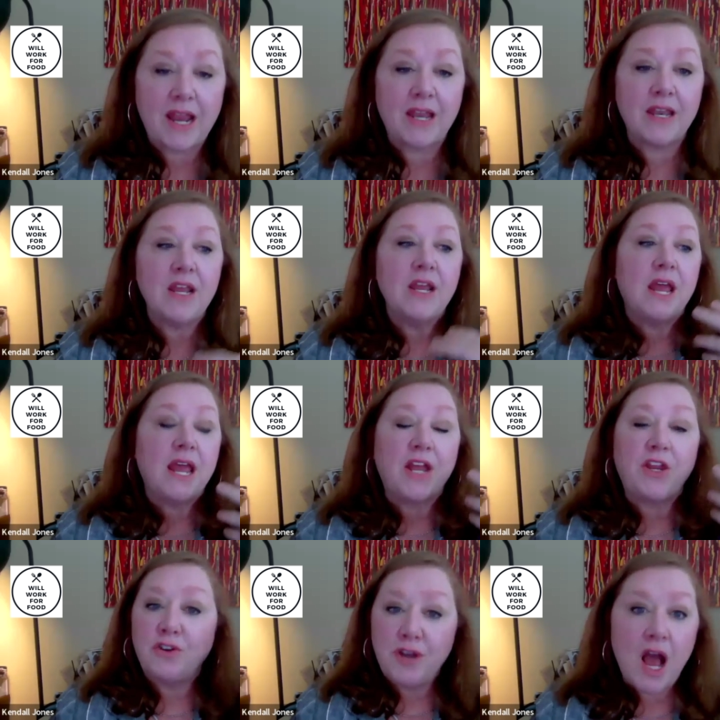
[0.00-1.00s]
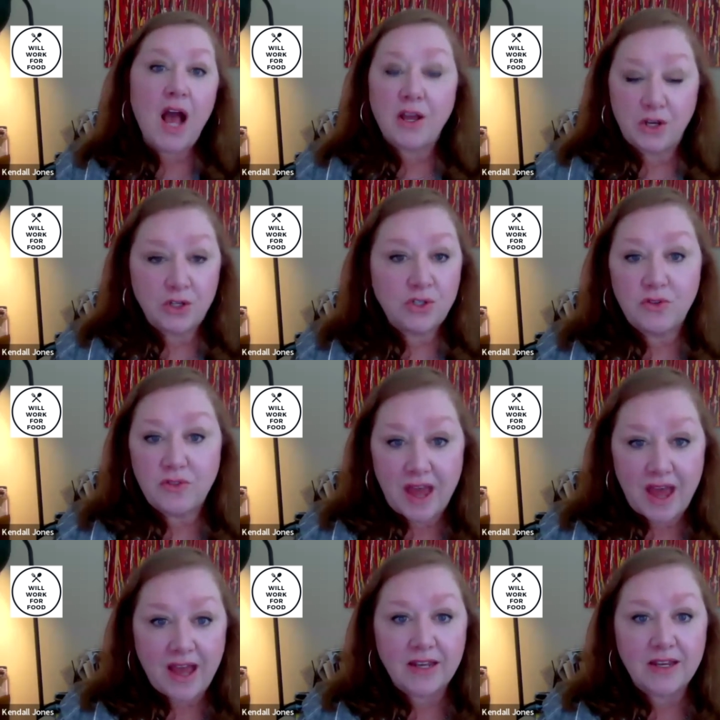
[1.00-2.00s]
And you're not going to do
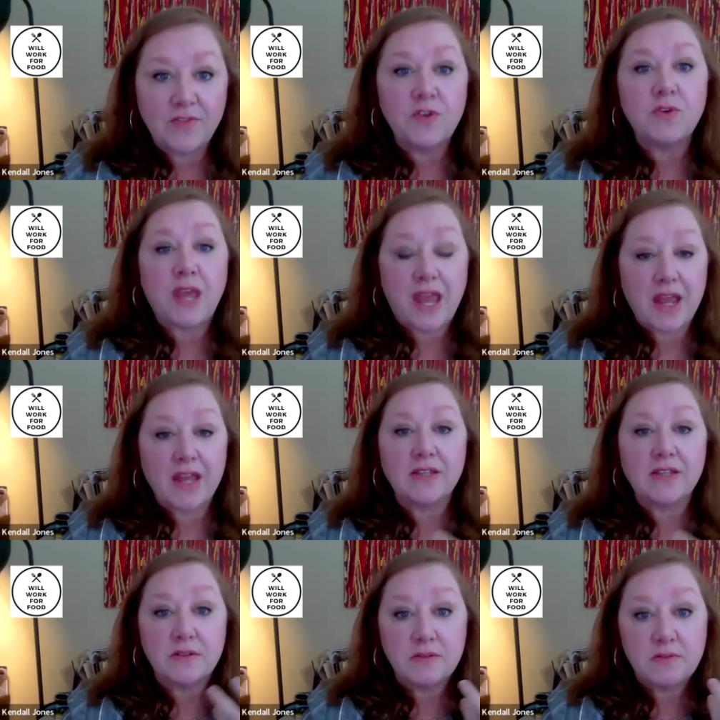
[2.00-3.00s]
that if you can't